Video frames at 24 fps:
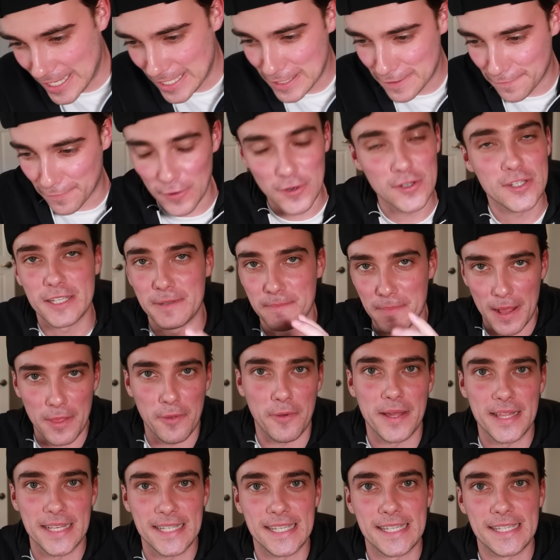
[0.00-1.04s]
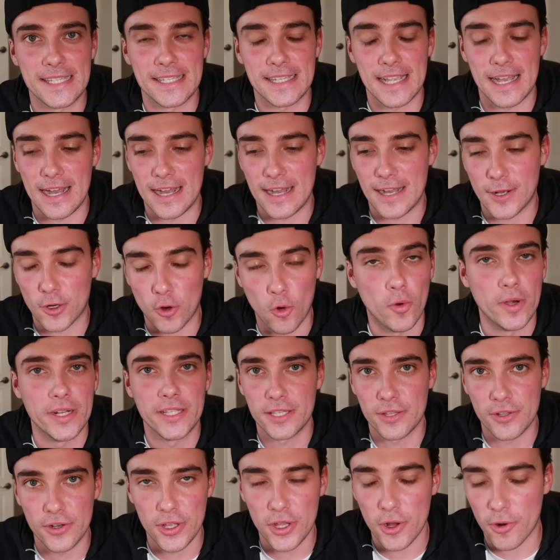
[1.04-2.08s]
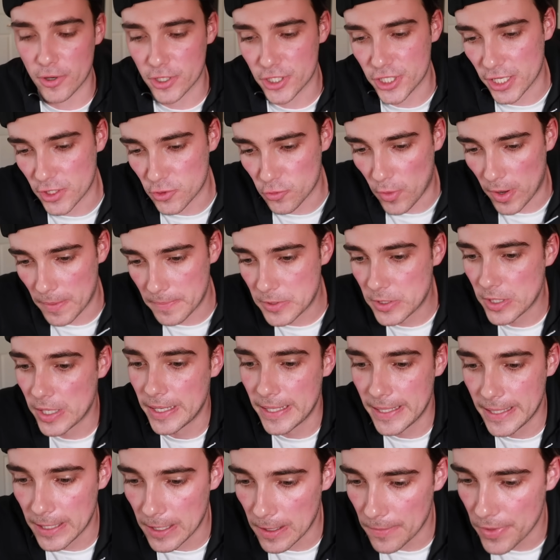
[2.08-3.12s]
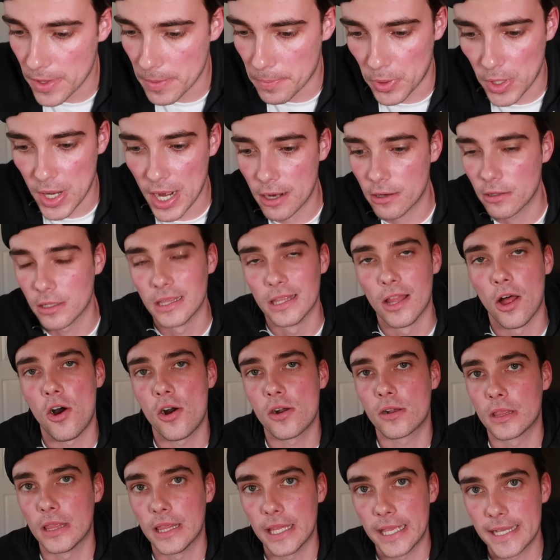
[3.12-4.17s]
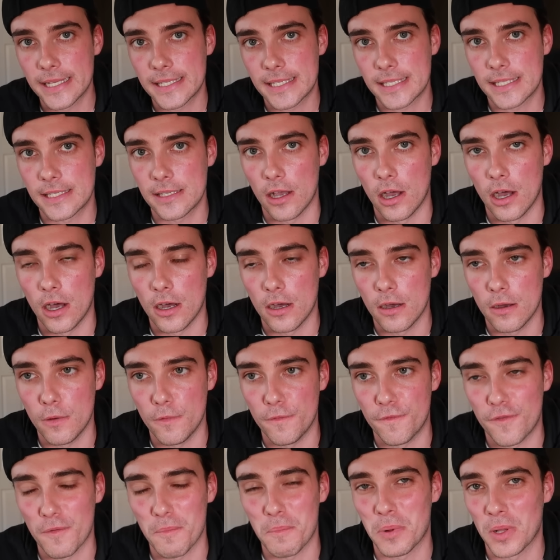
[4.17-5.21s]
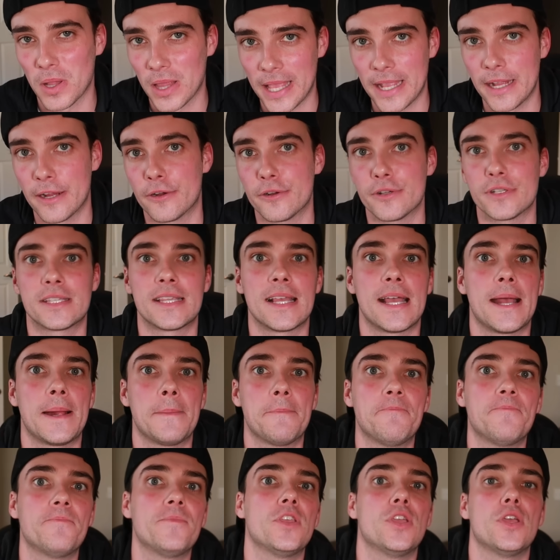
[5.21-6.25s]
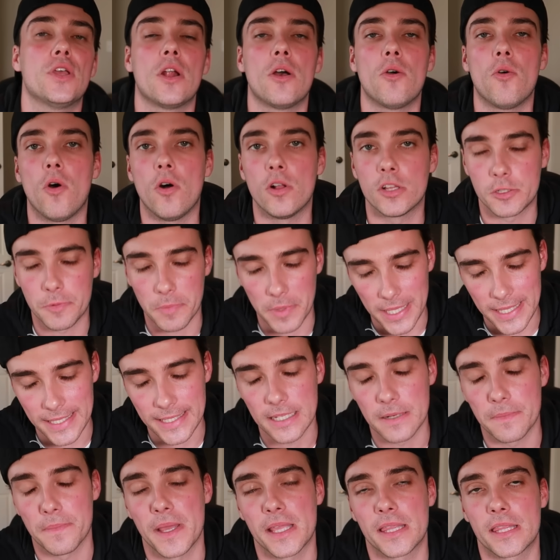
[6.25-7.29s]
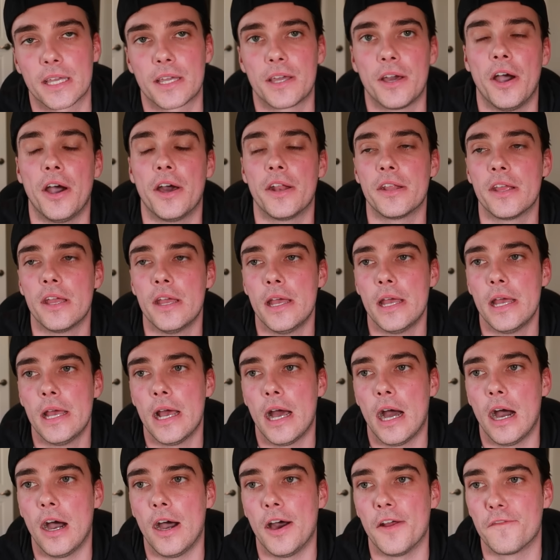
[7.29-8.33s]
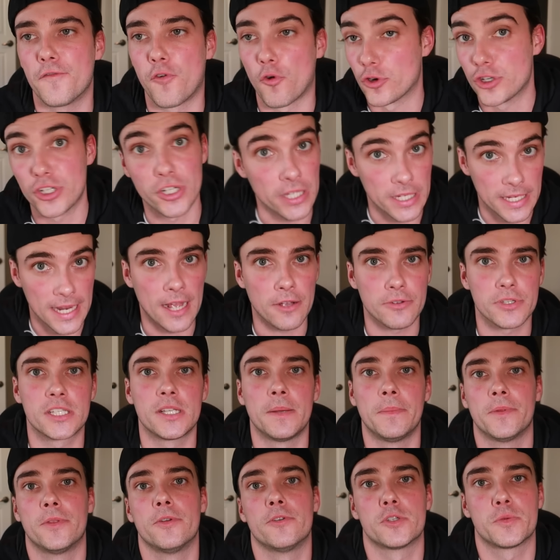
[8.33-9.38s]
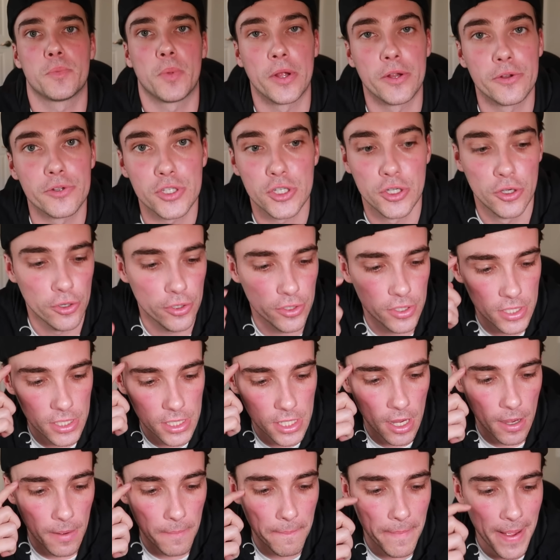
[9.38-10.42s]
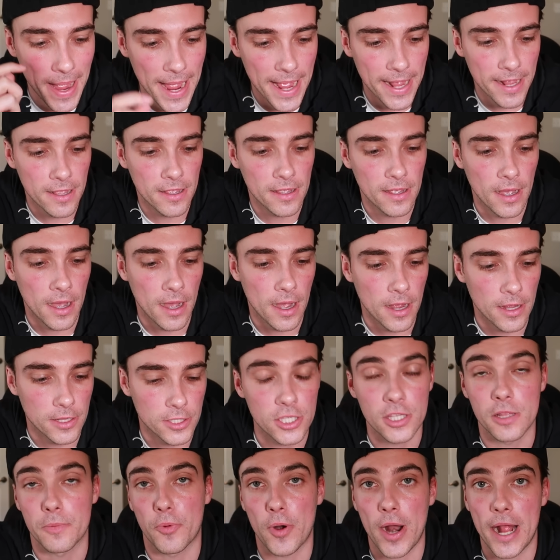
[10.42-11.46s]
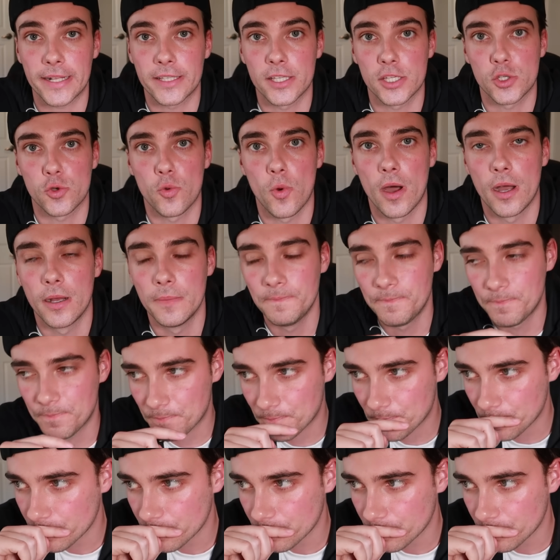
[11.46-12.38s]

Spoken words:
things first, and by the way, this is according to the New York Jets website here. They put out a long list of players that, you know, ultimately didn't make the cut. Unfortunately, now some of those players could come back to the practice squad.